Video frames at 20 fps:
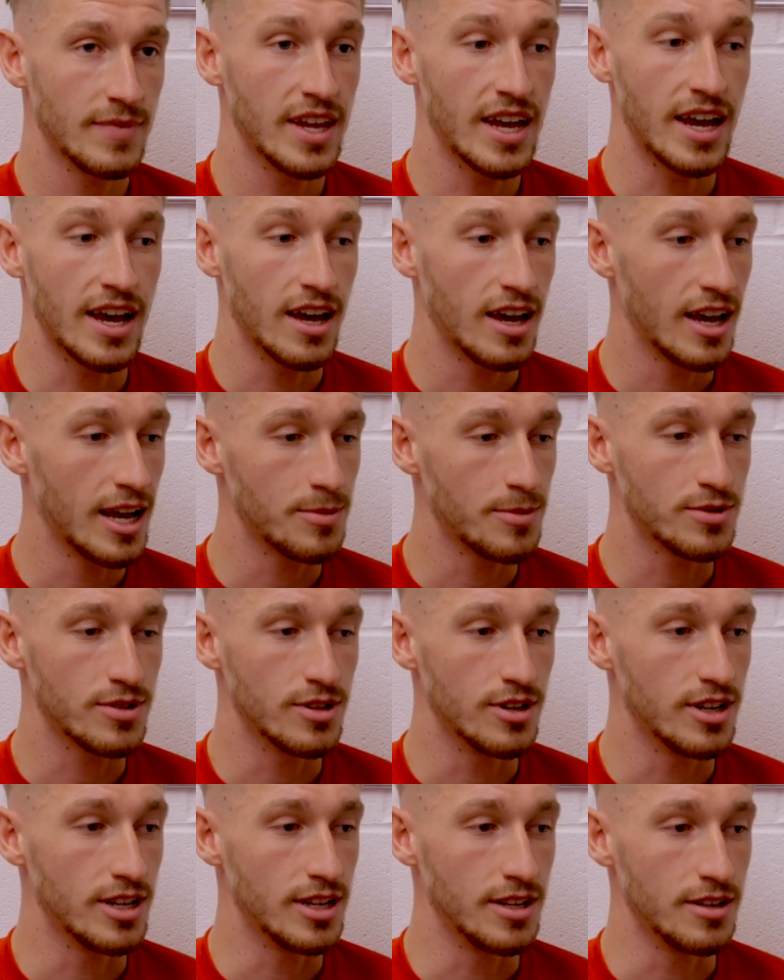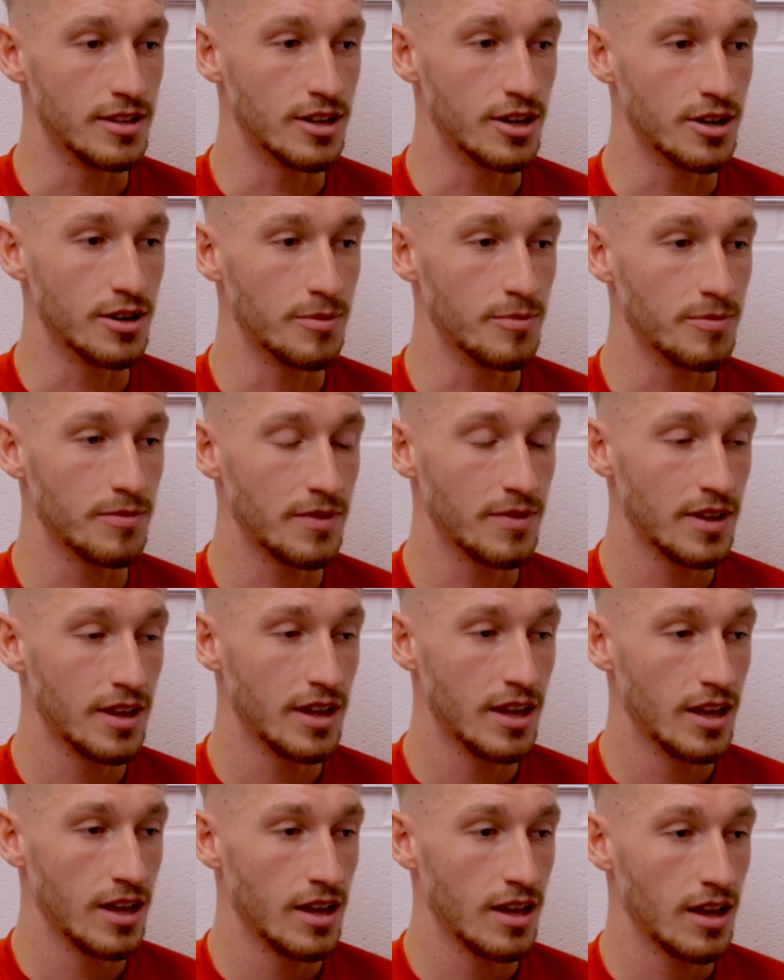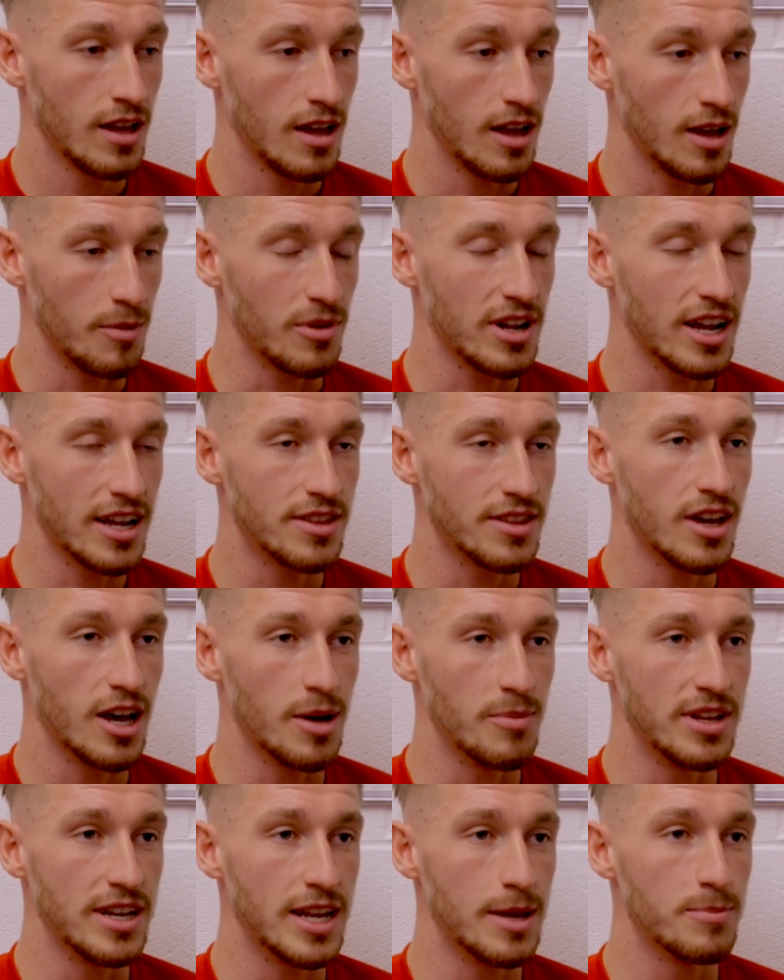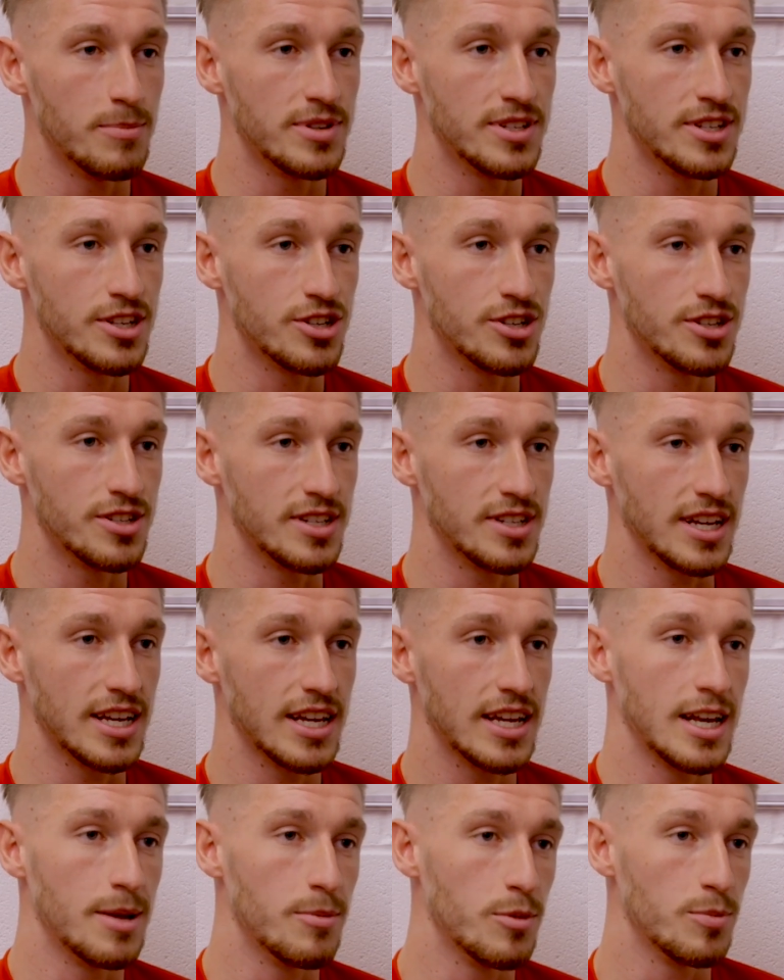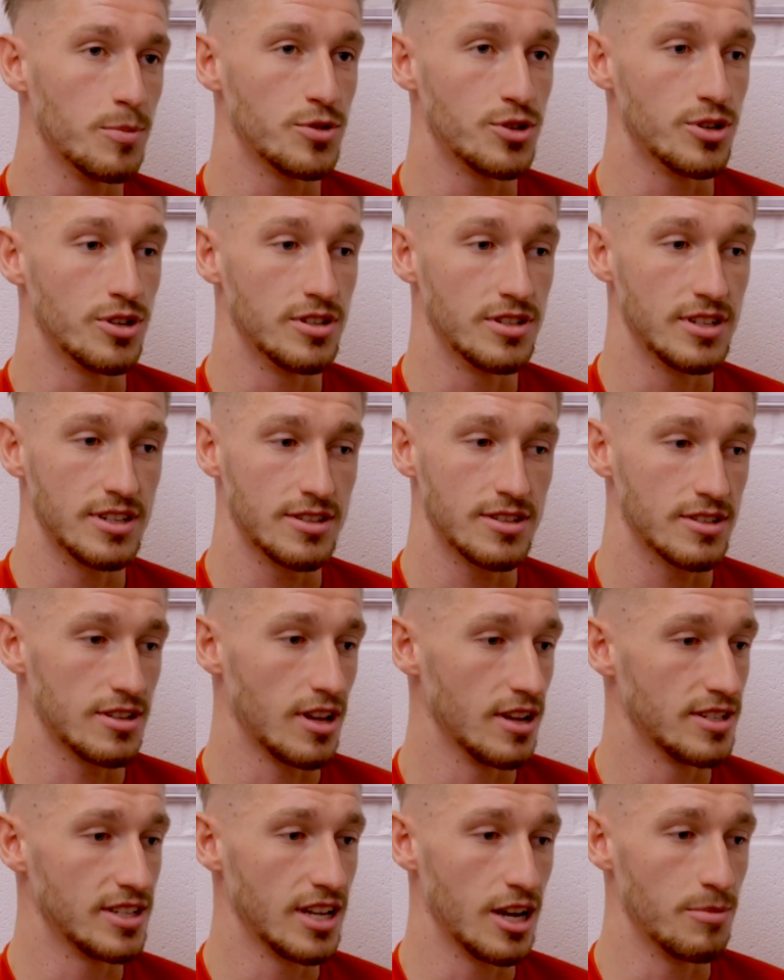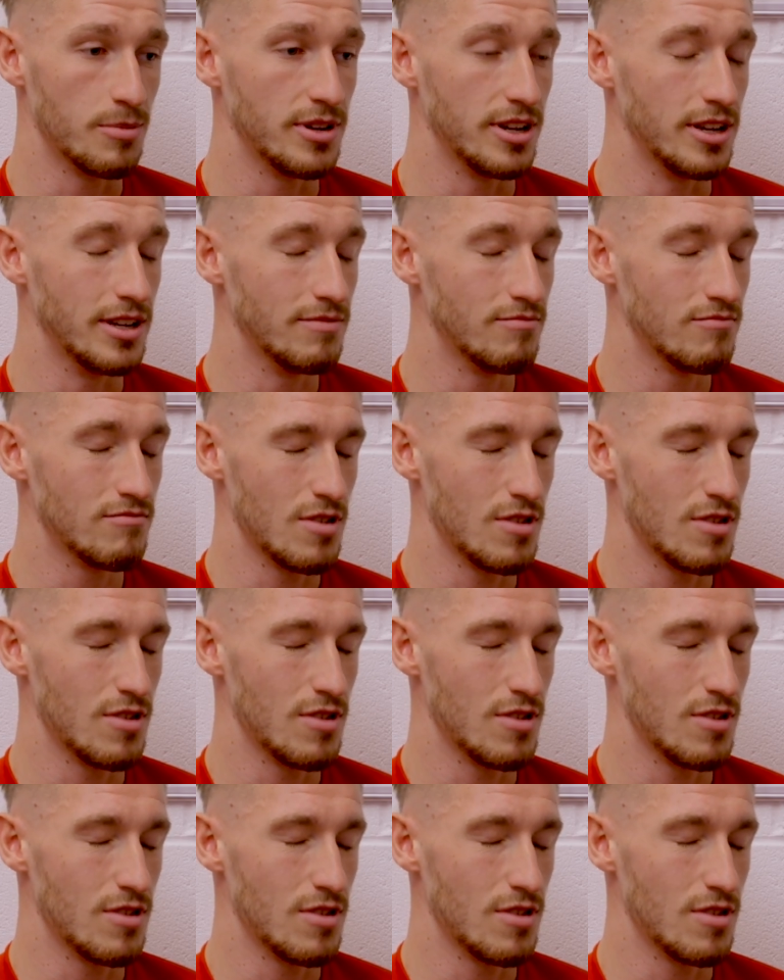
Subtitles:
Yeah, absolutely. You know, I'm glad that I'm in them positions and getting them opportunities, because like I say, I'd be